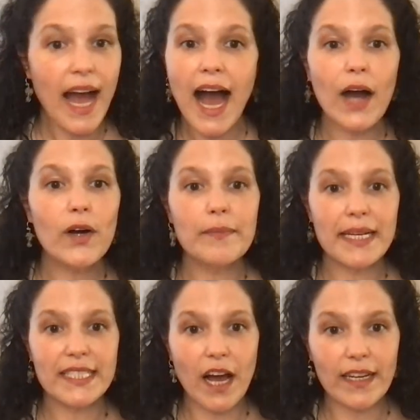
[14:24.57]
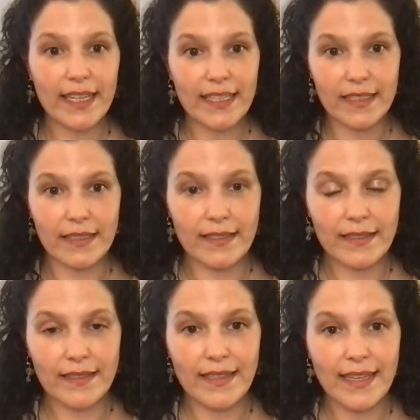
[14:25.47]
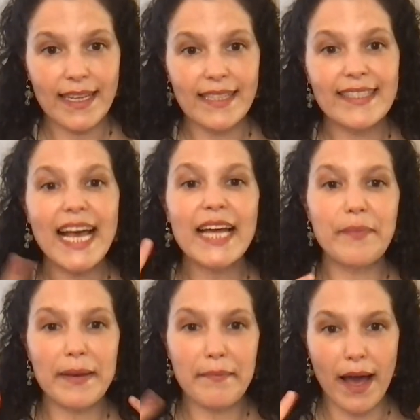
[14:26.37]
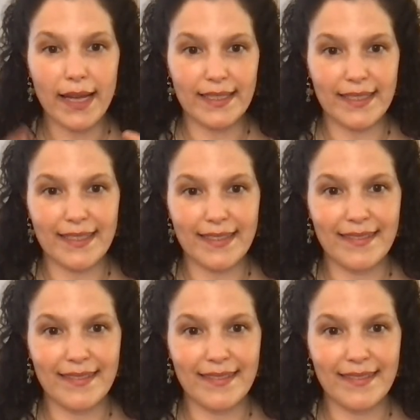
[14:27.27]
How am I talking inside my mind?